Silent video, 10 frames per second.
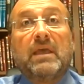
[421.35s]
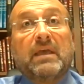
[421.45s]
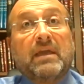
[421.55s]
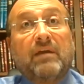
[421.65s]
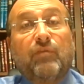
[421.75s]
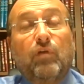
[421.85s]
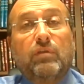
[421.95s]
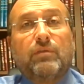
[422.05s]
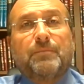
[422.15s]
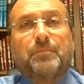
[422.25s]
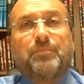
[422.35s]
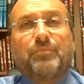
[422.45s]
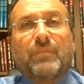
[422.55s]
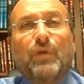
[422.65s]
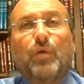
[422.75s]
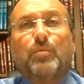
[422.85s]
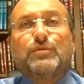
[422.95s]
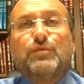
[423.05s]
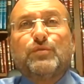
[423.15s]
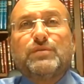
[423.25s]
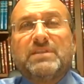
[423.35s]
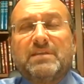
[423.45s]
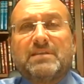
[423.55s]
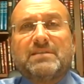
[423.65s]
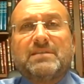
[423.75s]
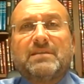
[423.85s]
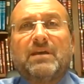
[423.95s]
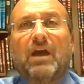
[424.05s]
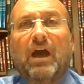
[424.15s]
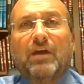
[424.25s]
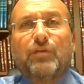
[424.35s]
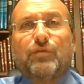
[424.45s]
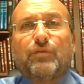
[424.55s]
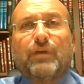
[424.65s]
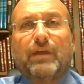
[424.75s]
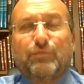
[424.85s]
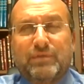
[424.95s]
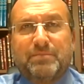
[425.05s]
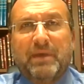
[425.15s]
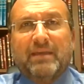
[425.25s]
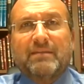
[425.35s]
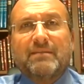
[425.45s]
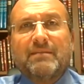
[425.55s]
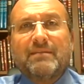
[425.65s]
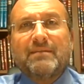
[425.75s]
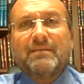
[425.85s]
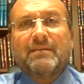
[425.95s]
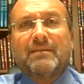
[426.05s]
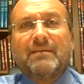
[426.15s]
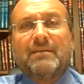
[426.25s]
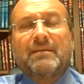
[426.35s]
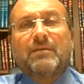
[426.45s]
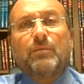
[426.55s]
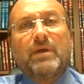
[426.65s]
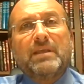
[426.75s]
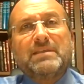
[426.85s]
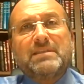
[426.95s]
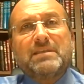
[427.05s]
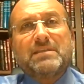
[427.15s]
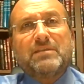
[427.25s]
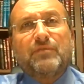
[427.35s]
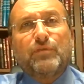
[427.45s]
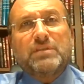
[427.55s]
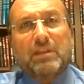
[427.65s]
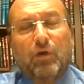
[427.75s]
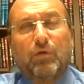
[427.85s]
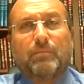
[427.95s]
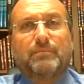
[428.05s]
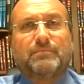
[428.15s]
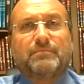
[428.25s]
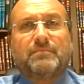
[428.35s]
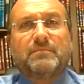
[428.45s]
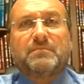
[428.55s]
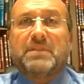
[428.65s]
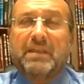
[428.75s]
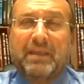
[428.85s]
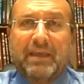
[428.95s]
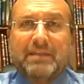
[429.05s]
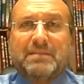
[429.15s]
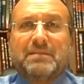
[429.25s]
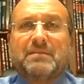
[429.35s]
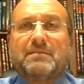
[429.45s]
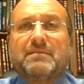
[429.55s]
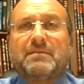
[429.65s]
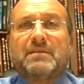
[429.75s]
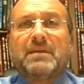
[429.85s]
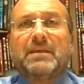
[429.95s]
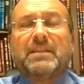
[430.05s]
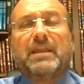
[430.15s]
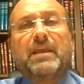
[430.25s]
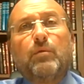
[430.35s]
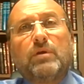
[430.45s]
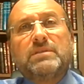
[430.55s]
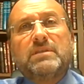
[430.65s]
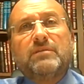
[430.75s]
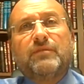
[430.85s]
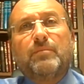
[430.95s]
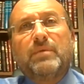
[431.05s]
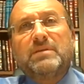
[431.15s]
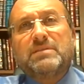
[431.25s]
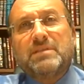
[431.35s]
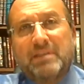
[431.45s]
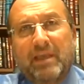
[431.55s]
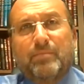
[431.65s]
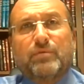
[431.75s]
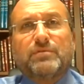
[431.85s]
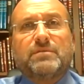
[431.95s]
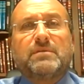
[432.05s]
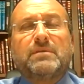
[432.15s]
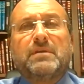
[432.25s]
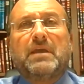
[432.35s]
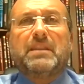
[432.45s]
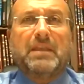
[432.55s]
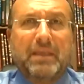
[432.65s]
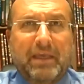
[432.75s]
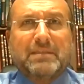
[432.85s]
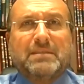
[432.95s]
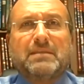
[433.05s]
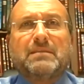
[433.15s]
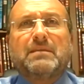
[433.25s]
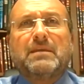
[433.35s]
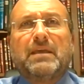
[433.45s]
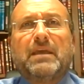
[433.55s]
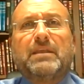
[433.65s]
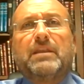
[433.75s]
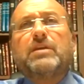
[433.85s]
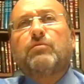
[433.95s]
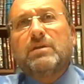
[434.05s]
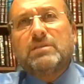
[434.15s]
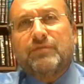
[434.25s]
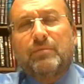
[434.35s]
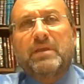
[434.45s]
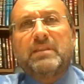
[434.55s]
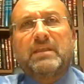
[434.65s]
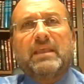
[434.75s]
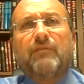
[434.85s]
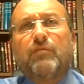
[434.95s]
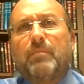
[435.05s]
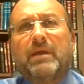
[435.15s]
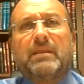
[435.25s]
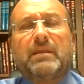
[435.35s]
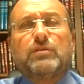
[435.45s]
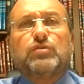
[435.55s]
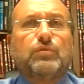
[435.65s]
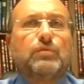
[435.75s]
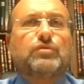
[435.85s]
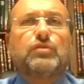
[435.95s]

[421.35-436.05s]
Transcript: Kavod, a person who seeks honor and respect, well, he seeks it first at home. Then he gets it. Then he wants it from his neighbors. Then he gets it. Then he runs from it that everybody in shul